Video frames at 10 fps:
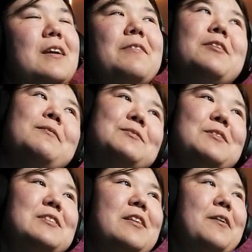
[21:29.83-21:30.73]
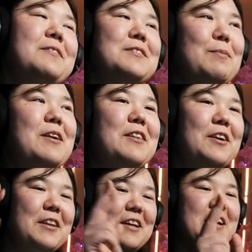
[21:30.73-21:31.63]
Even though it wasn't with each other, it was
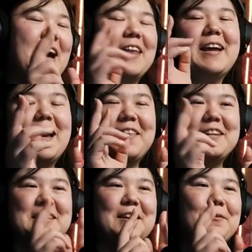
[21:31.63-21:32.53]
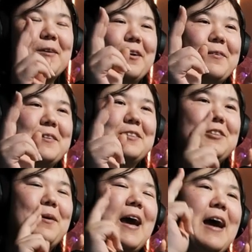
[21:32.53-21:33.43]
literally, I like how they did it, where it was
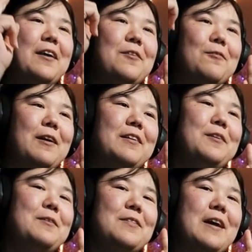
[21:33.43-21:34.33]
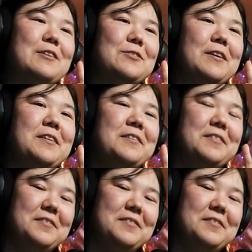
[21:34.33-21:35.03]
you had Rayla with Ezra